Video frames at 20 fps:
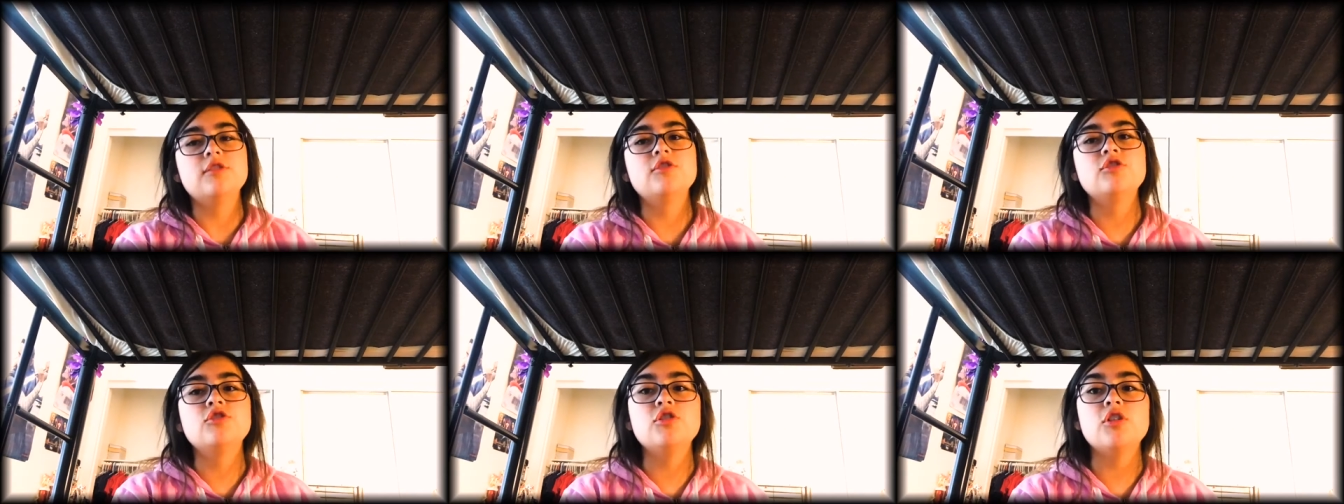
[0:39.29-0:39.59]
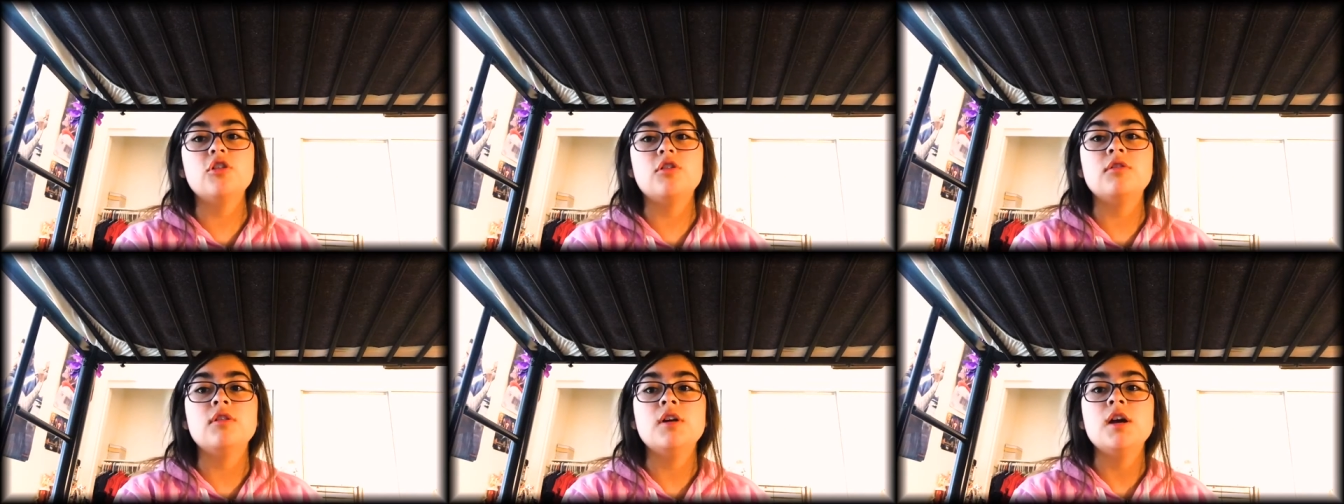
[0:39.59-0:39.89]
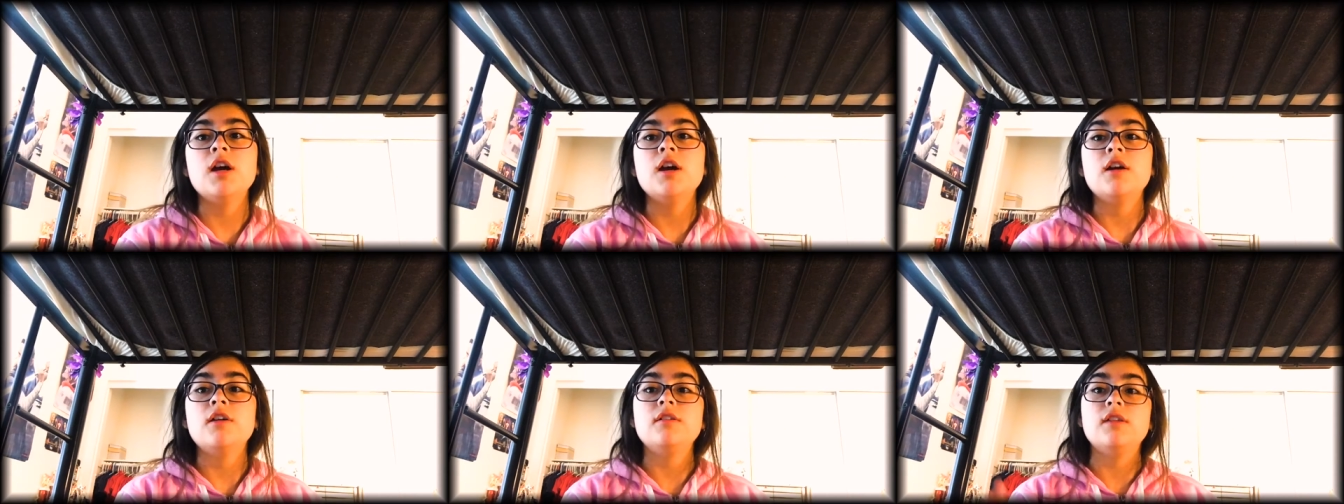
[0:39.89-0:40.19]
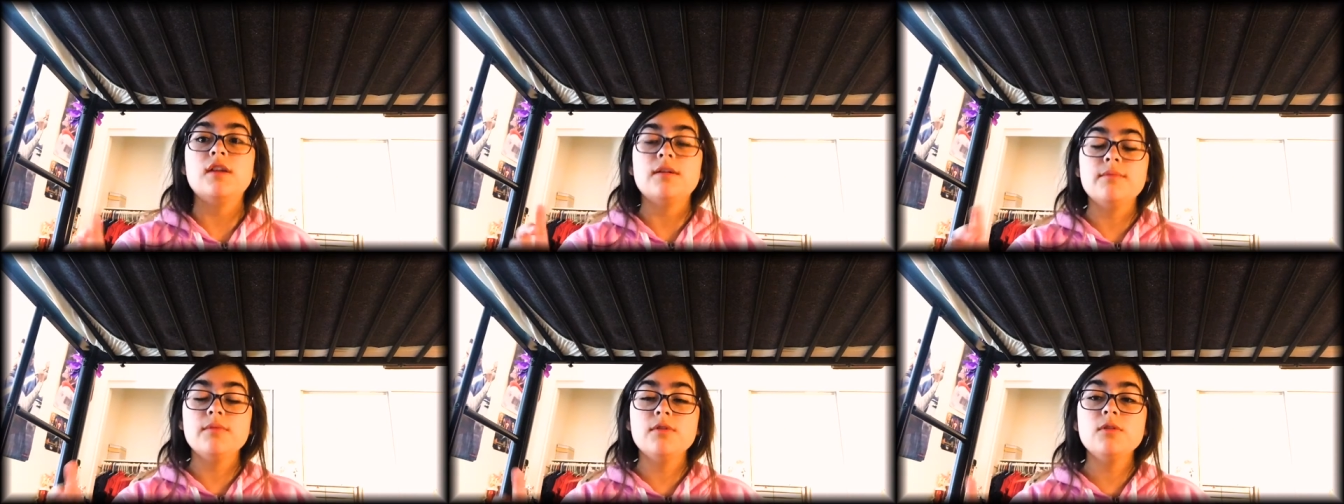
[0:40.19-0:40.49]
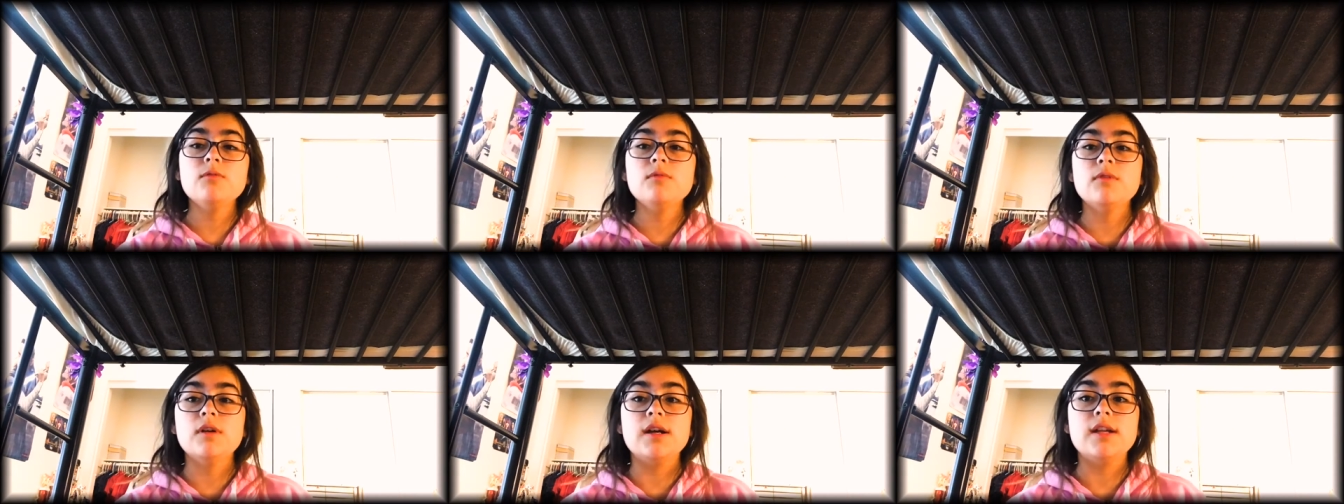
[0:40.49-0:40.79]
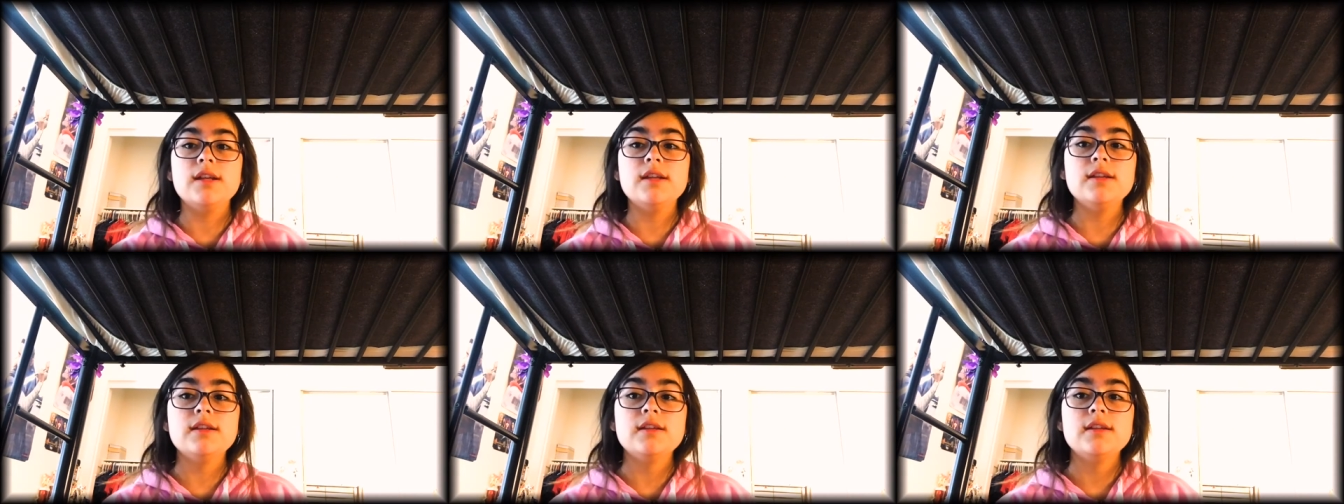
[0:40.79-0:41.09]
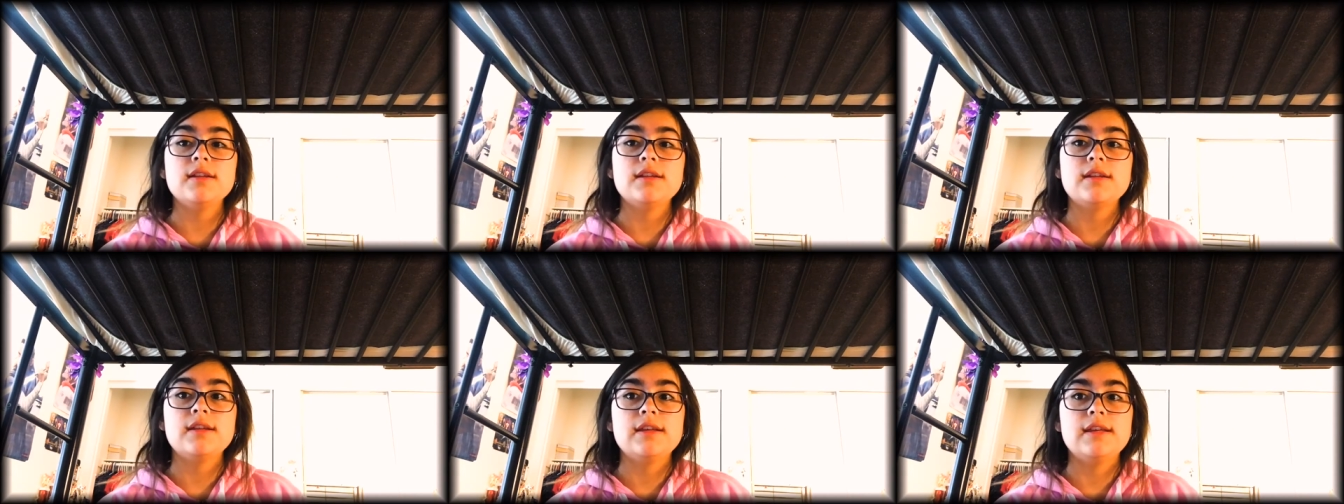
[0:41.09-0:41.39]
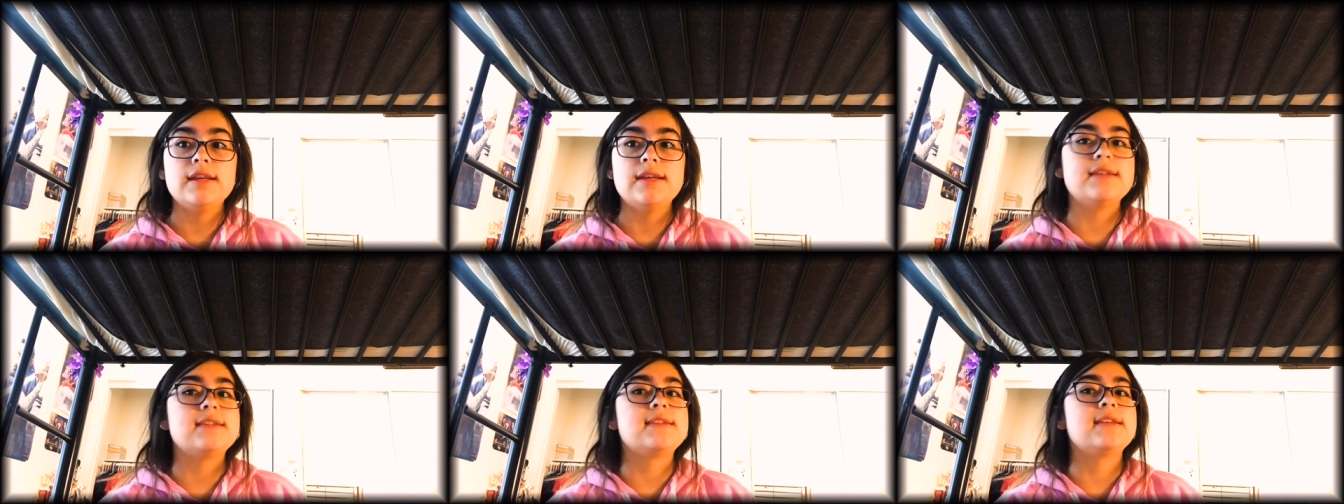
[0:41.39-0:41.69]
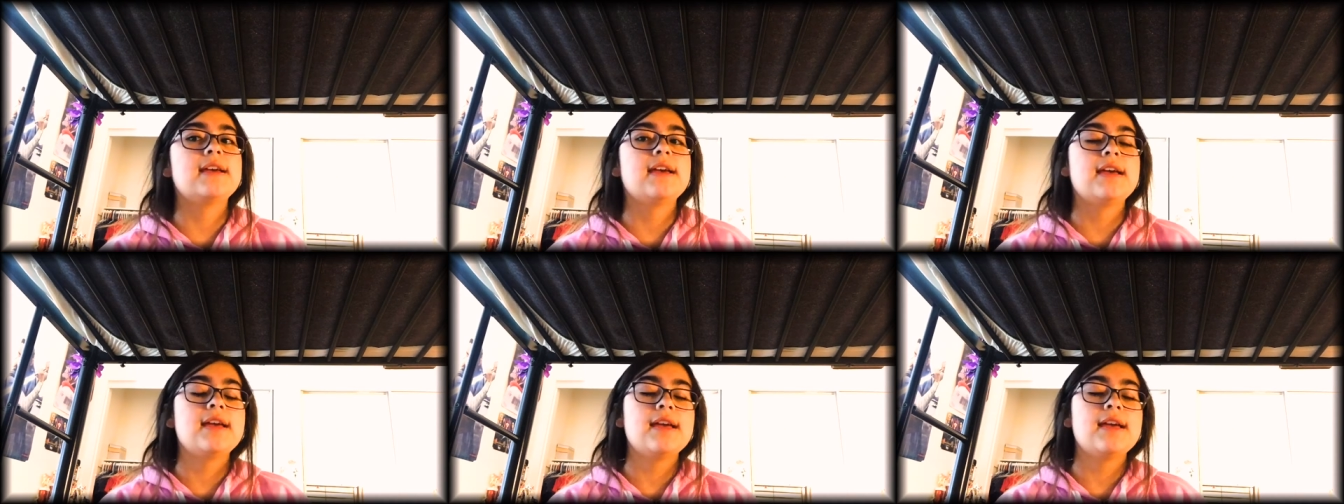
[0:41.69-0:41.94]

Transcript: So number one is